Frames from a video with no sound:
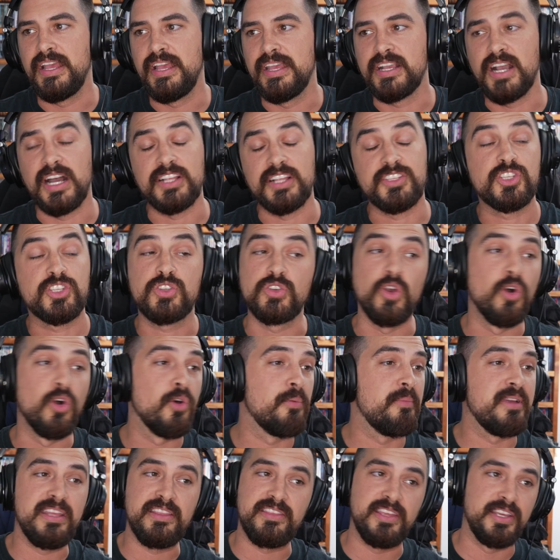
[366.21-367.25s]
It got so
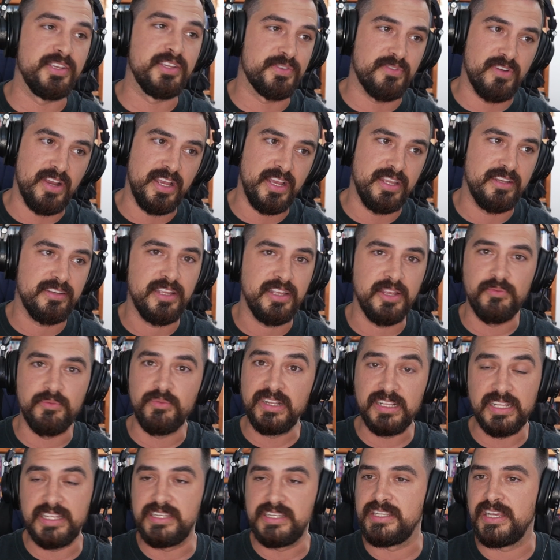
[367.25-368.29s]
many things right. It
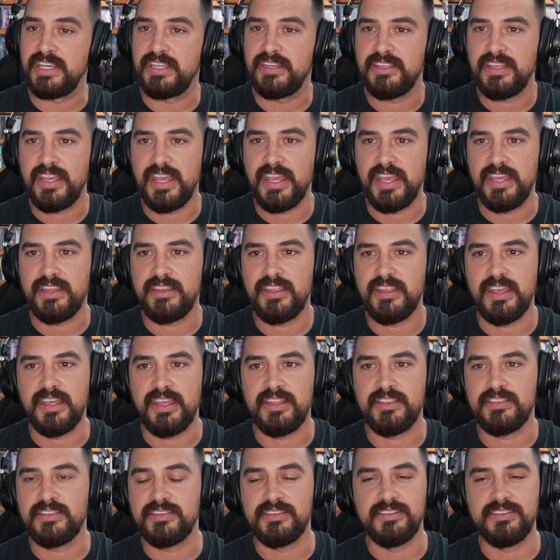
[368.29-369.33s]
really did.
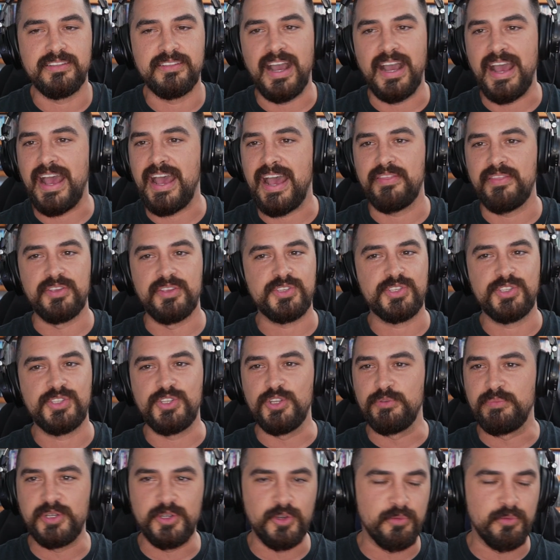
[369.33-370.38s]
It had the
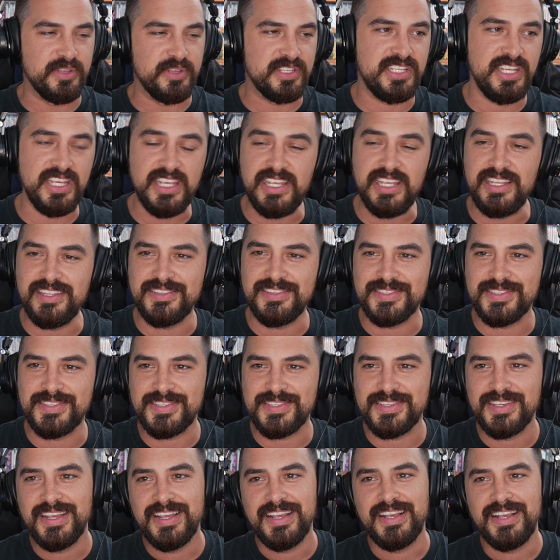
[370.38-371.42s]
stupid group of
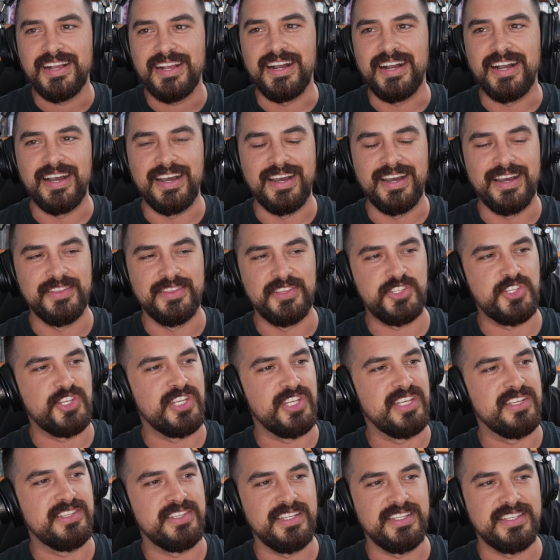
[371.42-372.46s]
teens, the
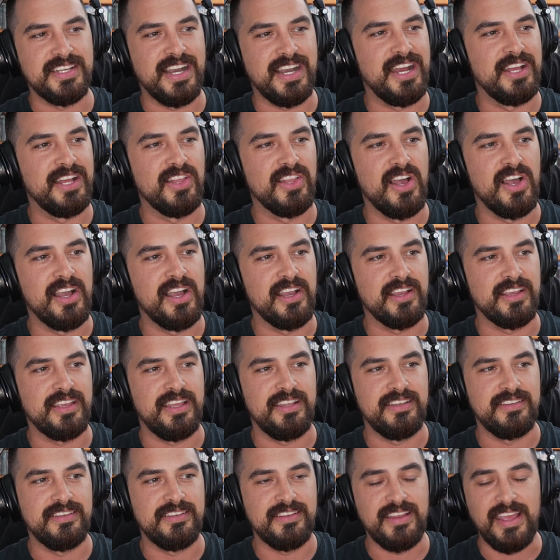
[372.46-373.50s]
cheesy dialogue
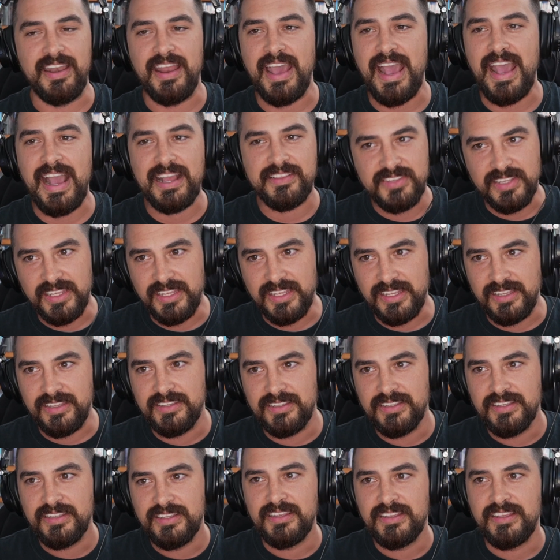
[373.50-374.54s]
and acting.
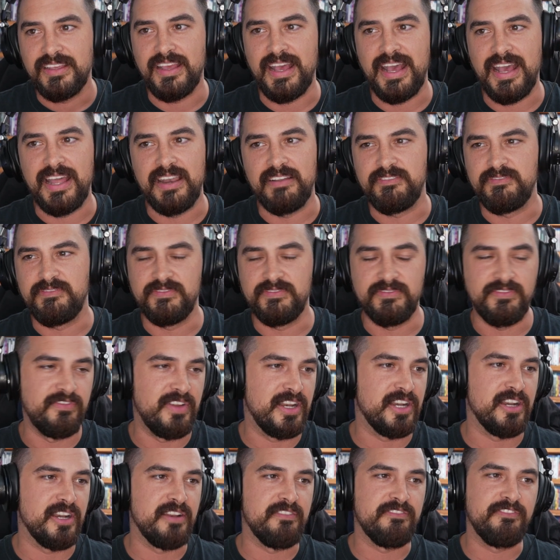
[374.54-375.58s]
It had a
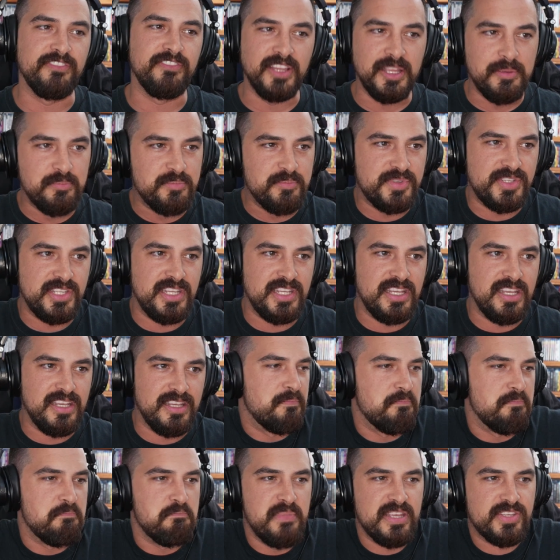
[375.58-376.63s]
very
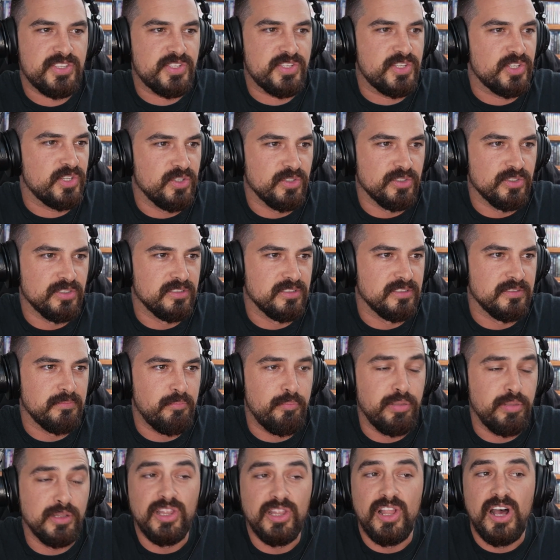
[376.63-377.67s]
flimsy, mystical
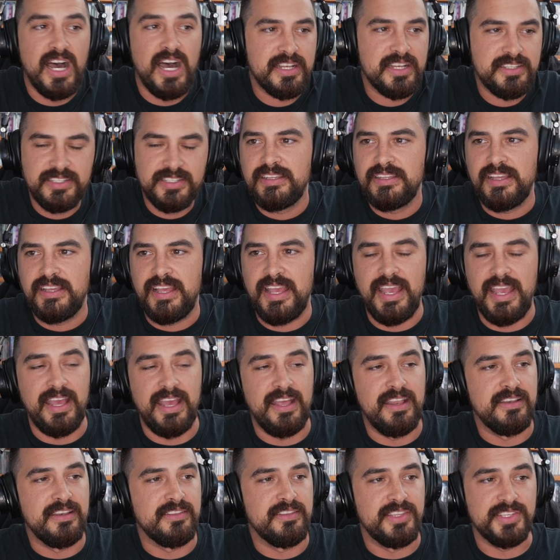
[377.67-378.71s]
plot,
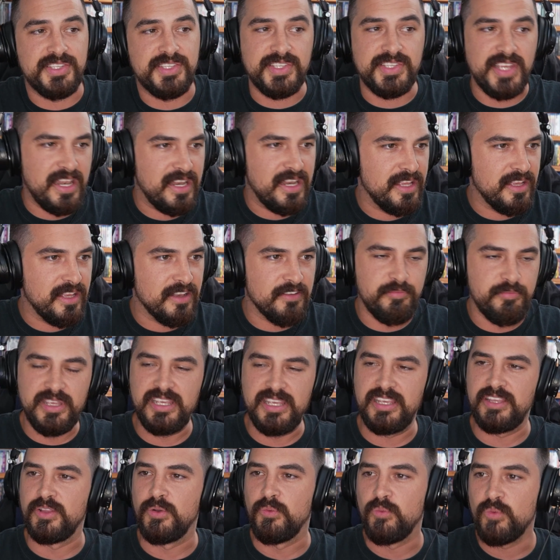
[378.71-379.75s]
and the setting of being
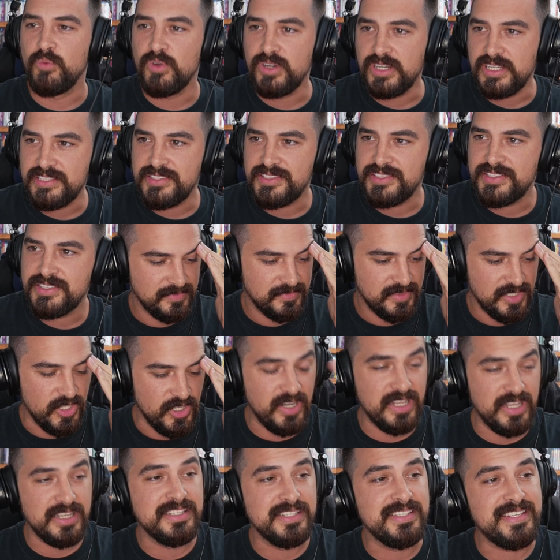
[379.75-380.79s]
in the woods. You
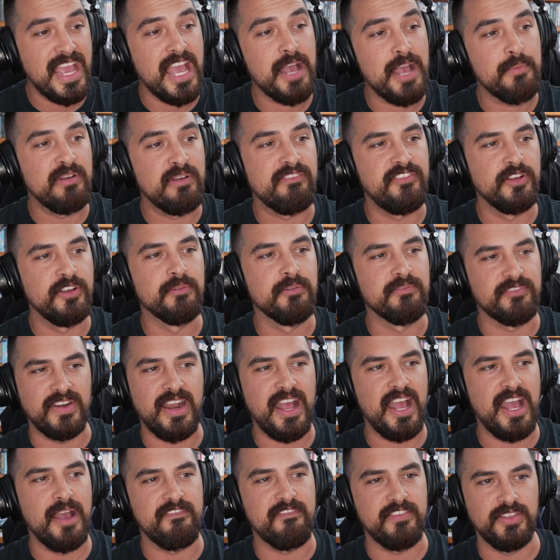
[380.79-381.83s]
didn't damn a film for
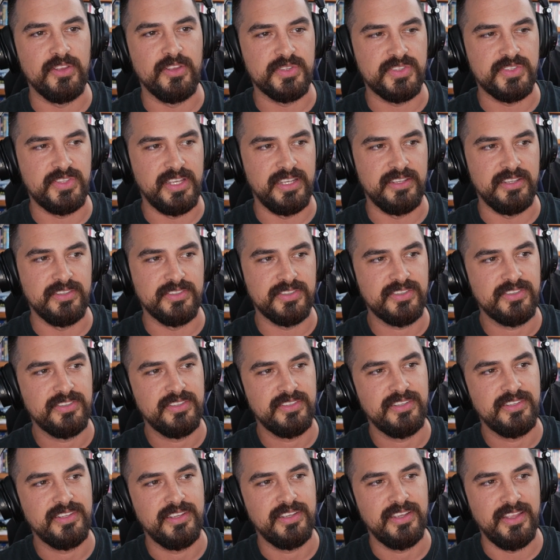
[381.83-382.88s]
having those things
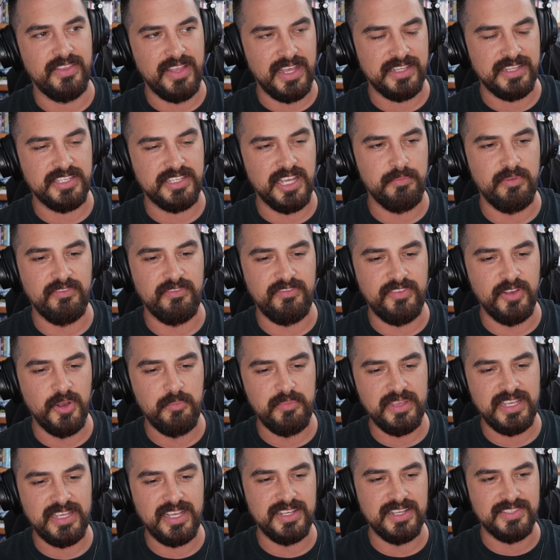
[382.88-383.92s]
in that type of film
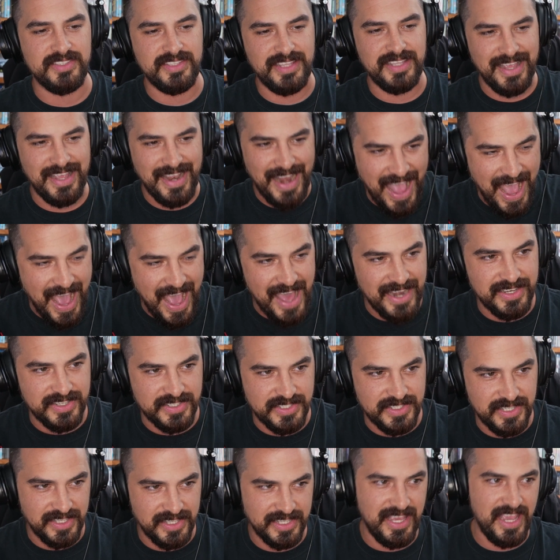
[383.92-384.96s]
because it added
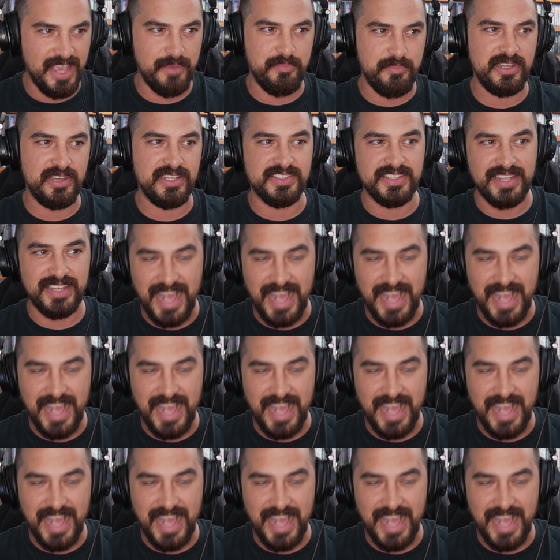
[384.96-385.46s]
to the campiness.